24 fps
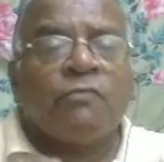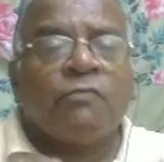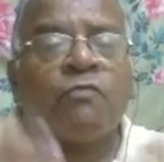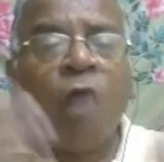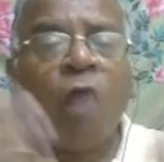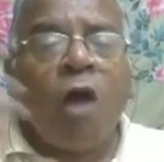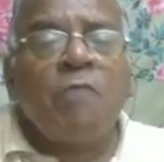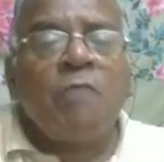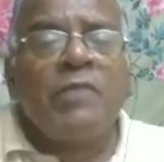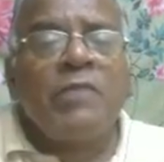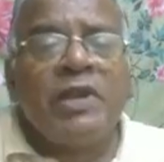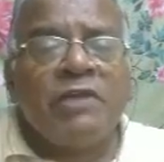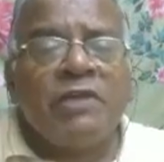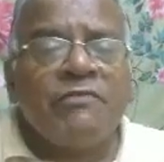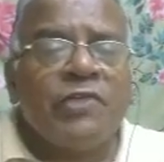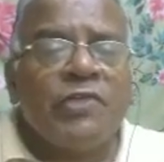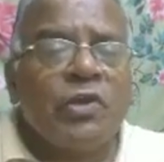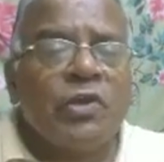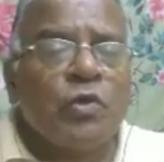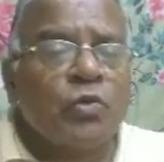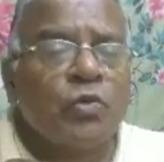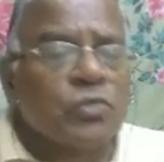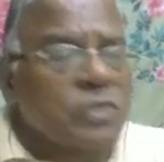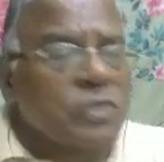Formerly, we
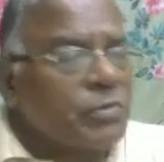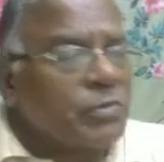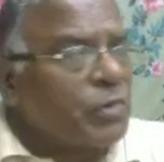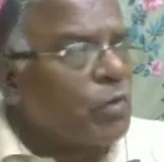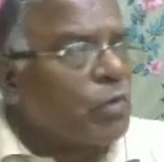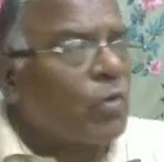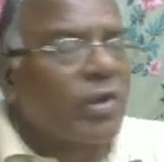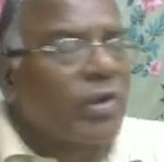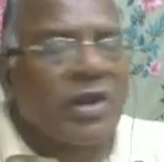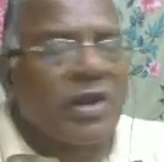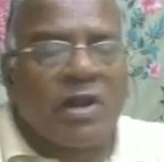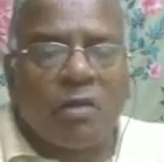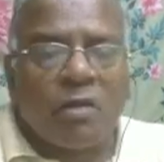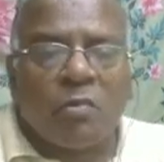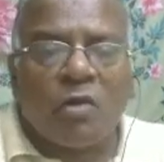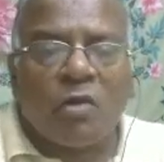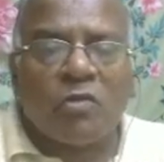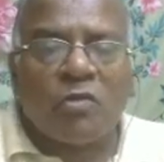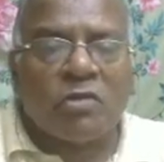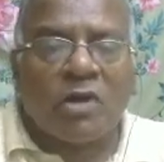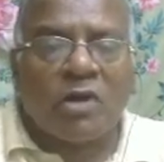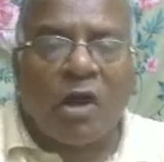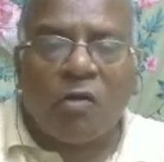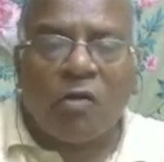used to be worried
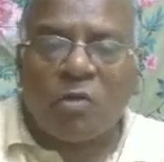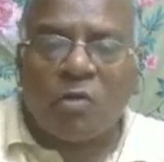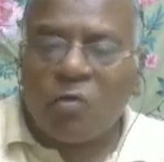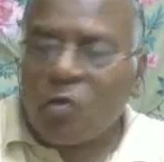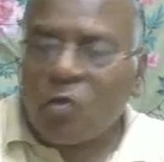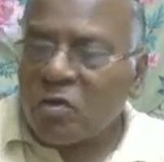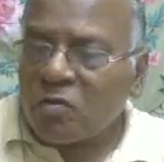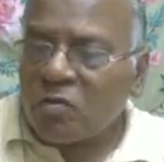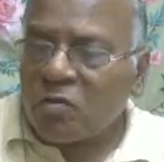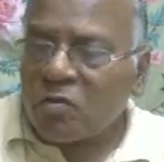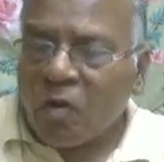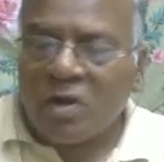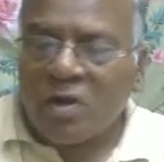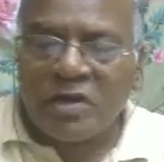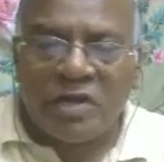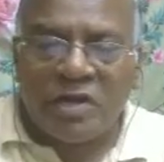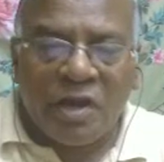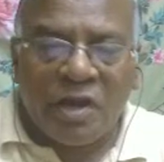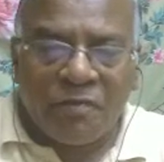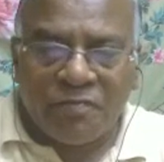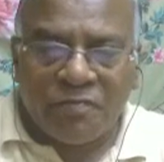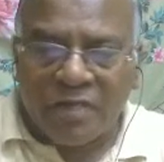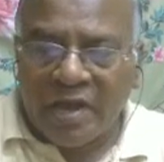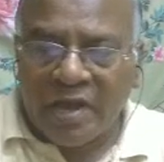about our own
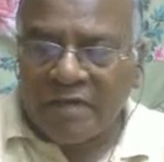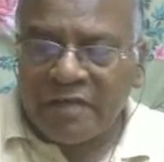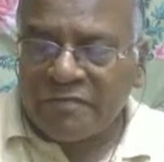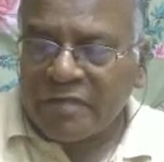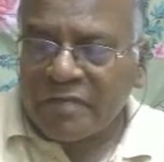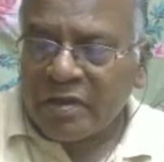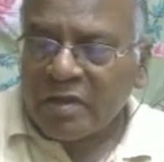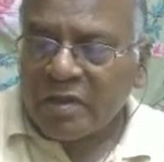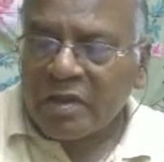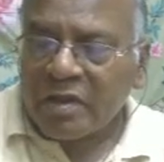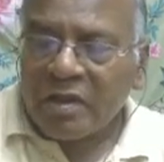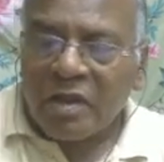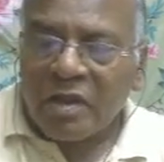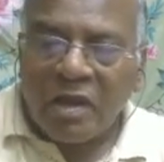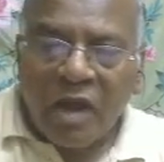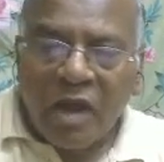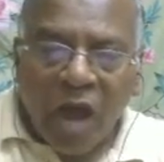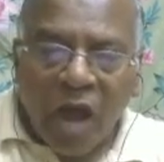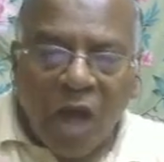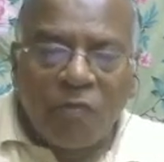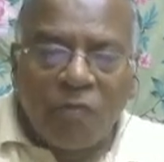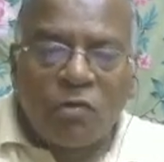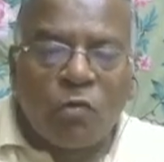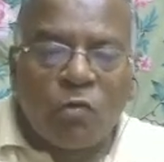quality of life,
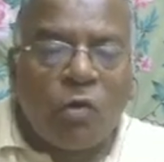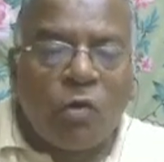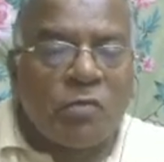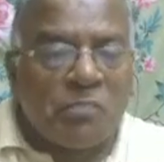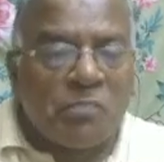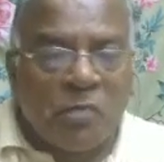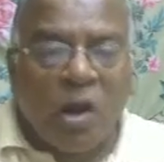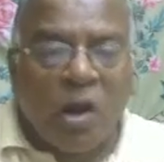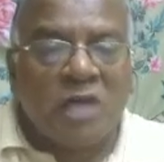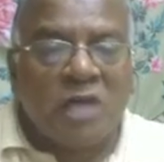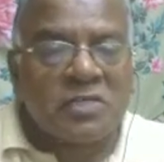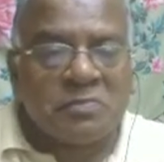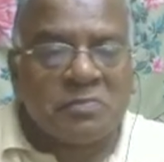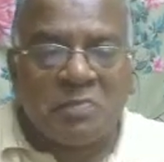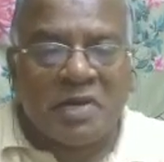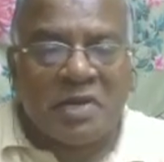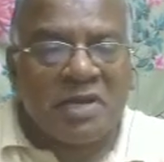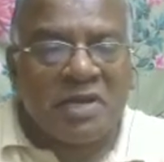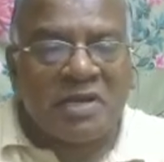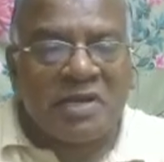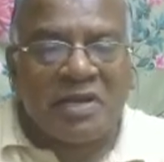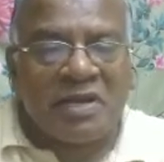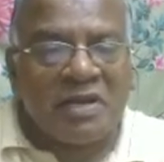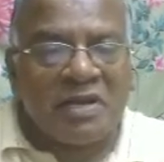our own
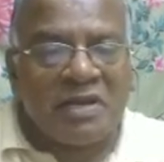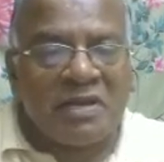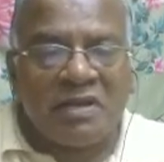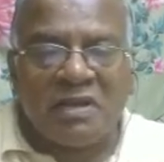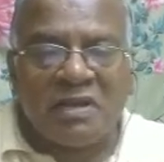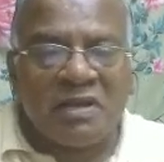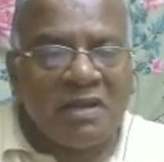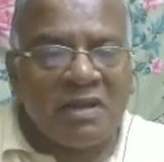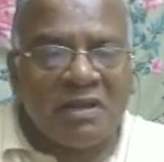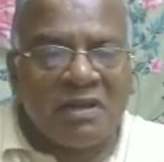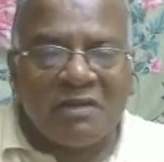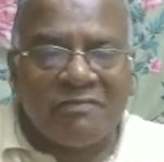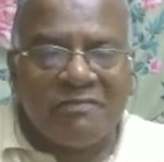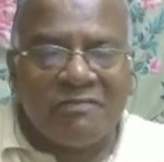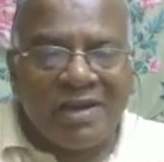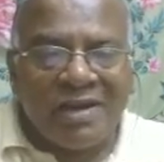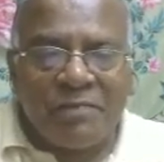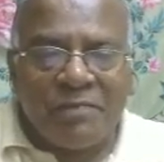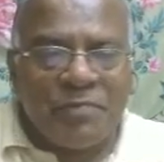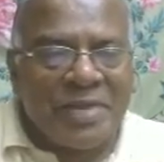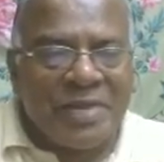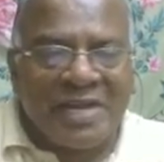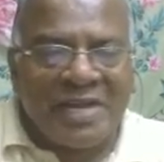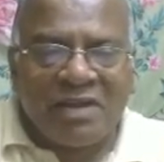prosperity,
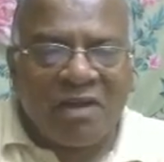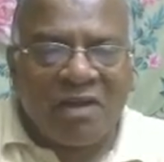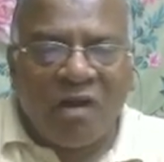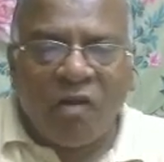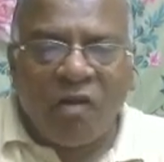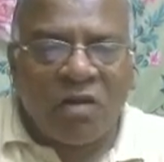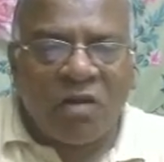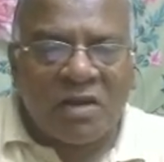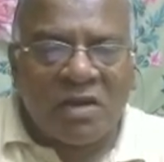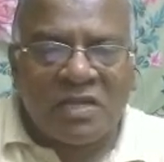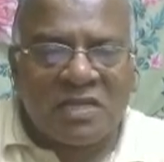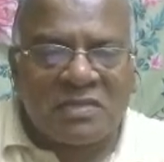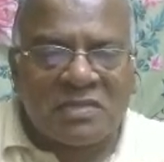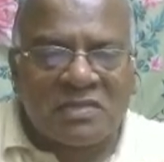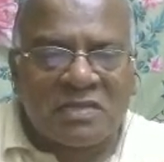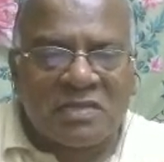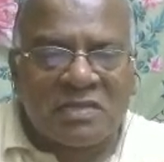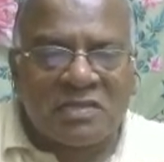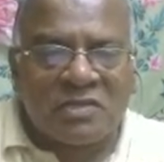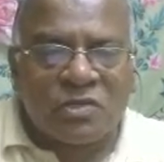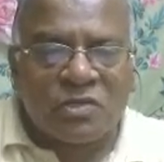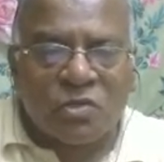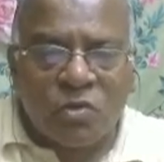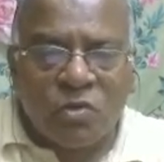well-being, all these
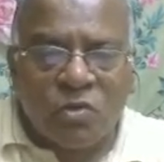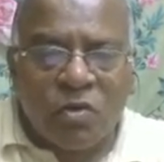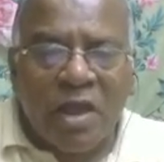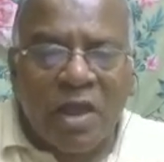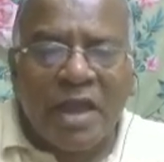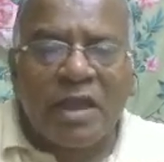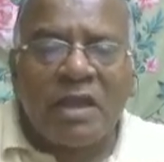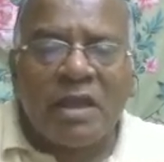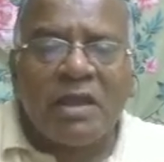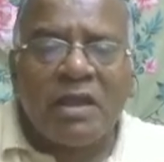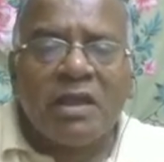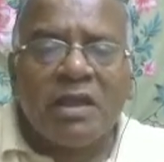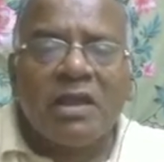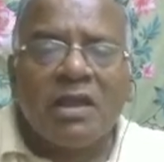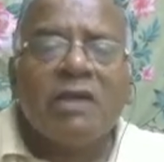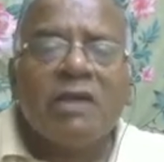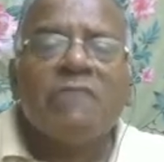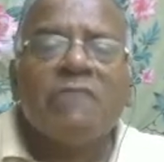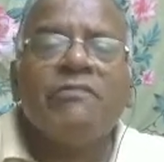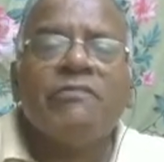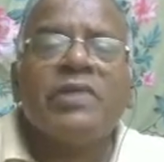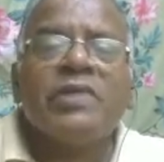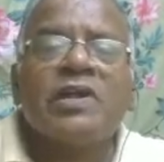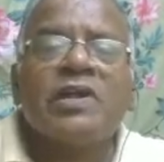things. And today, we